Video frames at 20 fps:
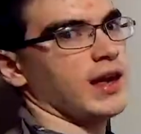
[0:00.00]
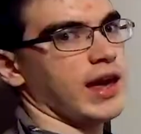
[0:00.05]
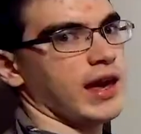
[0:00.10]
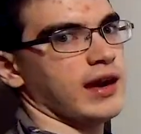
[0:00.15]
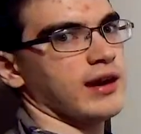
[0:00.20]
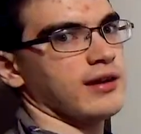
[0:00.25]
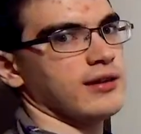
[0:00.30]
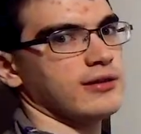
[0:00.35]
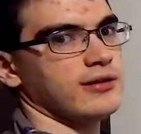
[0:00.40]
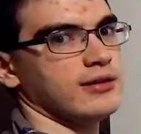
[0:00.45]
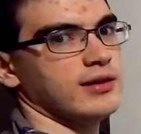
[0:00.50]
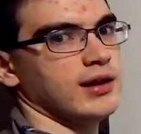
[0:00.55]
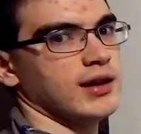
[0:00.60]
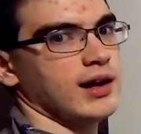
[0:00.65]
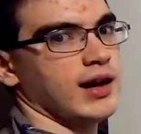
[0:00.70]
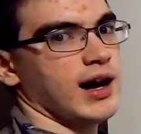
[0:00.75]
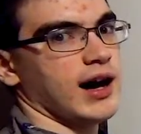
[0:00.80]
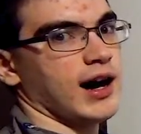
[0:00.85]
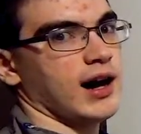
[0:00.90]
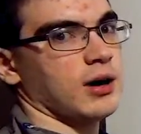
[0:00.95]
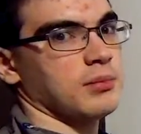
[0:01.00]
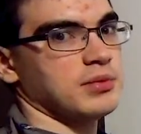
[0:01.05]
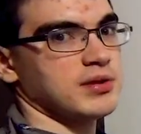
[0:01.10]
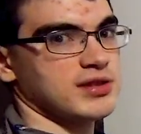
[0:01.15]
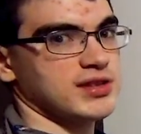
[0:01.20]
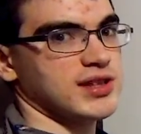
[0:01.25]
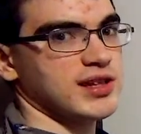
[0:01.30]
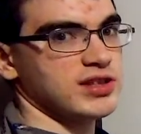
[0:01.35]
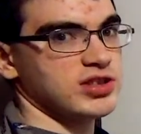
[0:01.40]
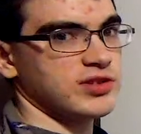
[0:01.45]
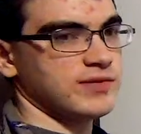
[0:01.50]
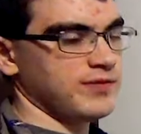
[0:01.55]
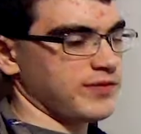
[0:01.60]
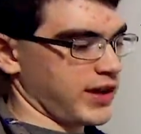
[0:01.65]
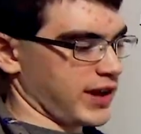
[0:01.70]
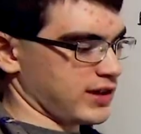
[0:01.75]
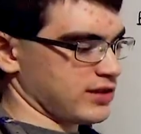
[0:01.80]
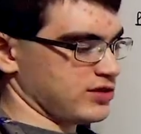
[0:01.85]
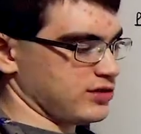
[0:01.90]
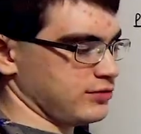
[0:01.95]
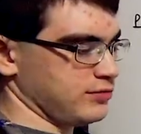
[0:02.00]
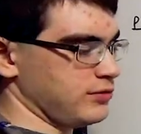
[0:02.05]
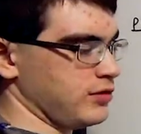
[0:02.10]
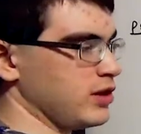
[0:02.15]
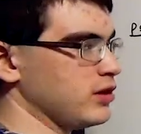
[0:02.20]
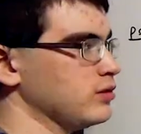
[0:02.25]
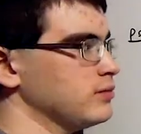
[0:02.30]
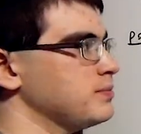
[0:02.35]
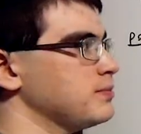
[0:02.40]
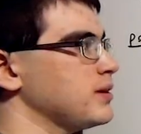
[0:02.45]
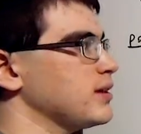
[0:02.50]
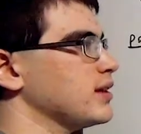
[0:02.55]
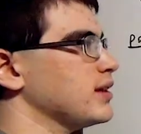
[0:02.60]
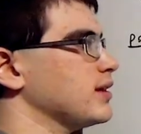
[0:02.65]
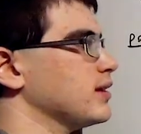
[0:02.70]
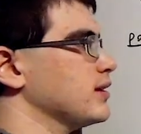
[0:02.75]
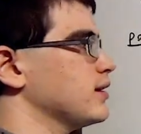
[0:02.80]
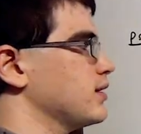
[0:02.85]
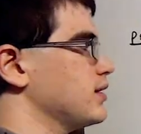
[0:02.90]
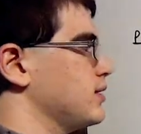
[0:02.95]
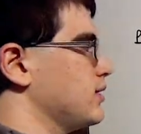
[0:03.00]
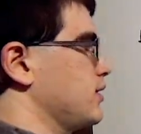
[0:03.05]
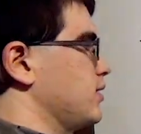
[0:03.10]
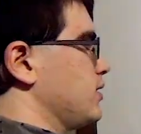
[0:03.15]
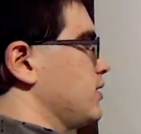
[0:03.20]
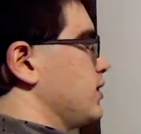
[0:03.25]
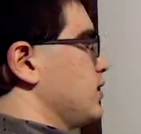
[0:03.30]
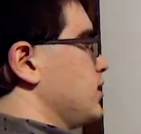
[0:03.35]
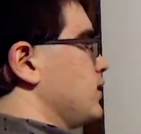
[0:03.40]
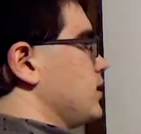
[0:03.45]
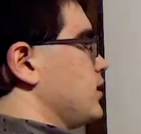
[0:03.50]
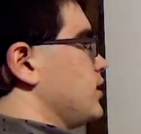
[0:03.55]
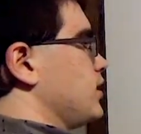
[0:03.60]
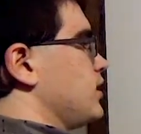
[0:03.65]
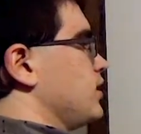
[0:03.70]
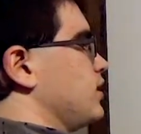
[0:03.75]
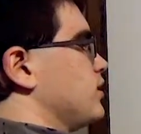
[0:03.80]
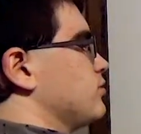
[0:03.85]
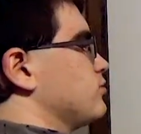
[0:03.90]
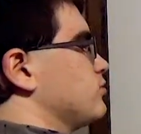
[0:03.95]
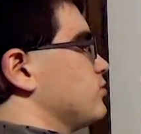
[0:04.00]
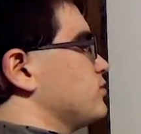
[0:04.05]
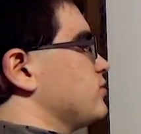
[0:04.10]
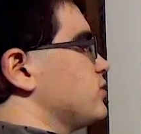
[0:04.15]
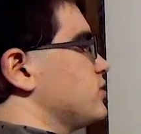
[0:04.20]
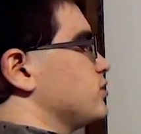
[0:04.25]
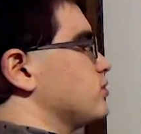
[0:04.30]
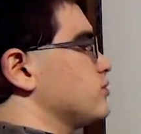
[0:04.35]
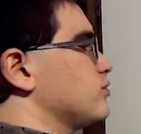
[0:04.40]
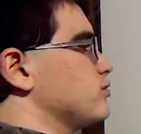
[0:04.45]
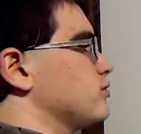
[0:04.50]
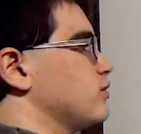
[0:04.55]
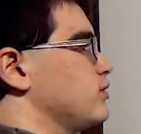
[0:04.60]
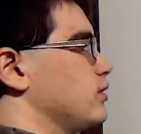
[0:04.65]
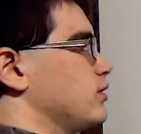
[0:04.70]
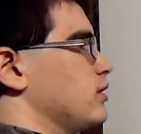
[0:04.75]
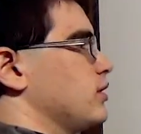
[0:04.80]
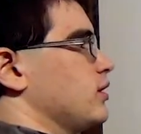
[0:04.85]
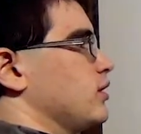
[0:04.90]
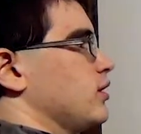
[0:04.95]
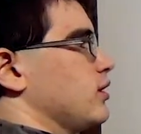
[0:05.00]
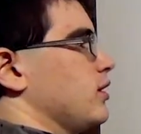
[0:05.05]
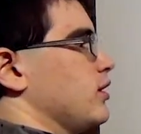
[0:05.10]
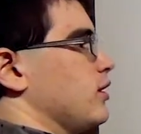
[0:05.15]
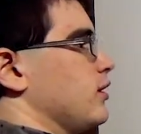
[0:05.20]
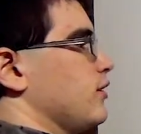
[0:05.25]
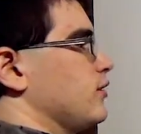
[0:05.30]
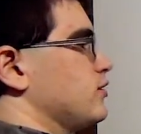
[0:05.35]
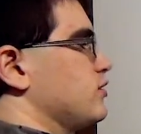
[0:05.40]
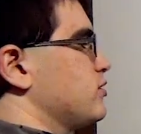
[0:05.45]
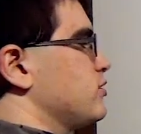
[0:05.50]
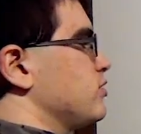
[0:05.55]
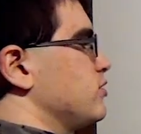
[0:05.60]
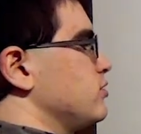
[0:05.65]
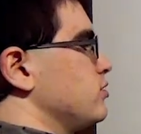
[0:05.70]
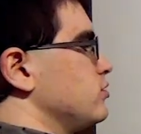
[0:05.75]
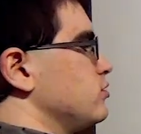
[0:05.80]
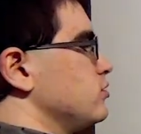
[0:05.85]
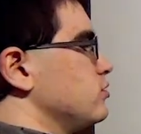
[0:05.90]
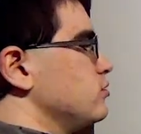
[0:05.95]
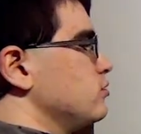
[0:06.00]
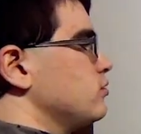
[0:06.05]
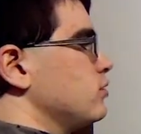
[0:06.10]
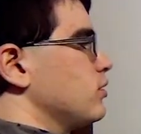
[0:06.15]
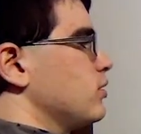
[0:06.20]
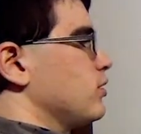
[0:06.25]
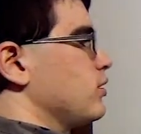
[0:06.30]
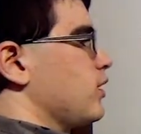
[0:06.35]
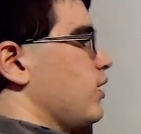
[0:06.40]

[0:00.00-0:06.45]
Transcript: Here, our position vector will be equal to 2